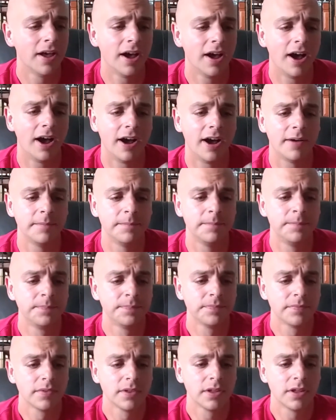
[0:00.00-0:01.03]

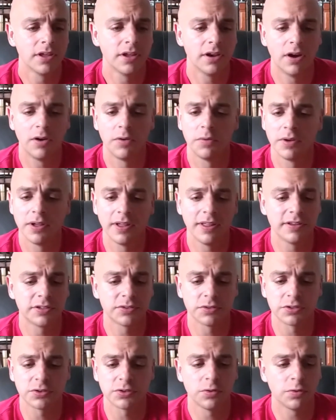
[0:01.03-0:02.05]
You know,
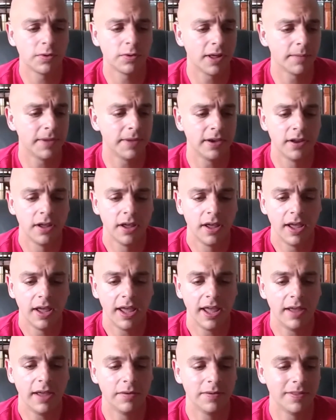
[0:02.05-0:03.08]
this was cool. I mean,
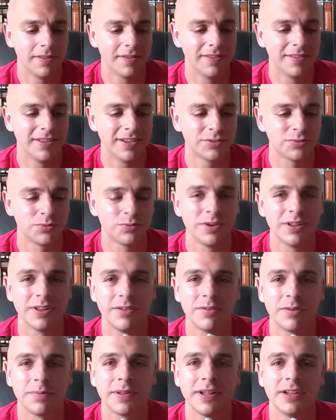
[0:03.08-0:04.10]
this
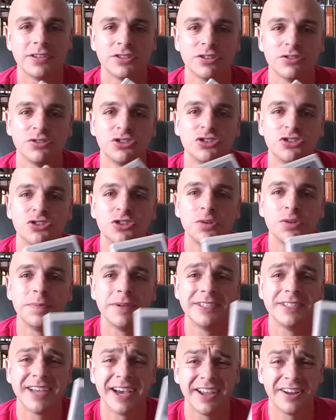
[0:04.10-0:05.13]
really replaced those
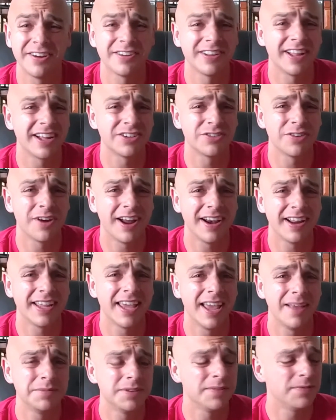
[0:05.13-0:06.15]
stupid Tiger Electronic
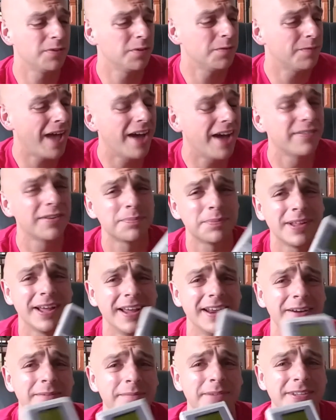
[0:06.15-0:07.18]
games. If you've ever
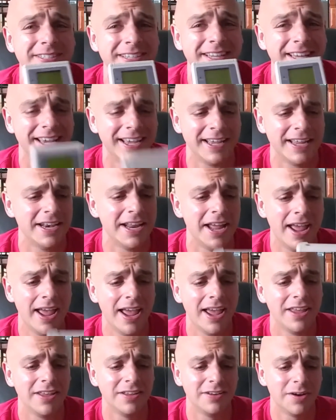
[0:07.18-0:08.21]
played them as a kid,
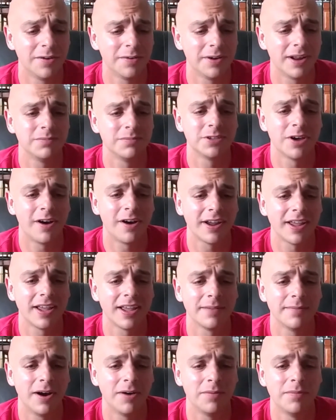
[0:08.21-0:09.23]
you know what I'm
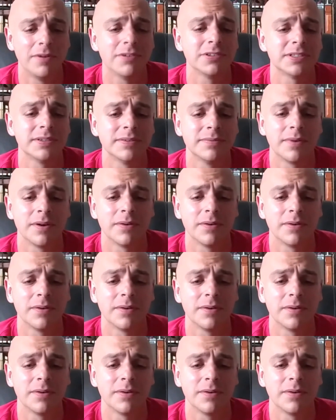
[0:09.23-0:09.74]
talking about. Most of them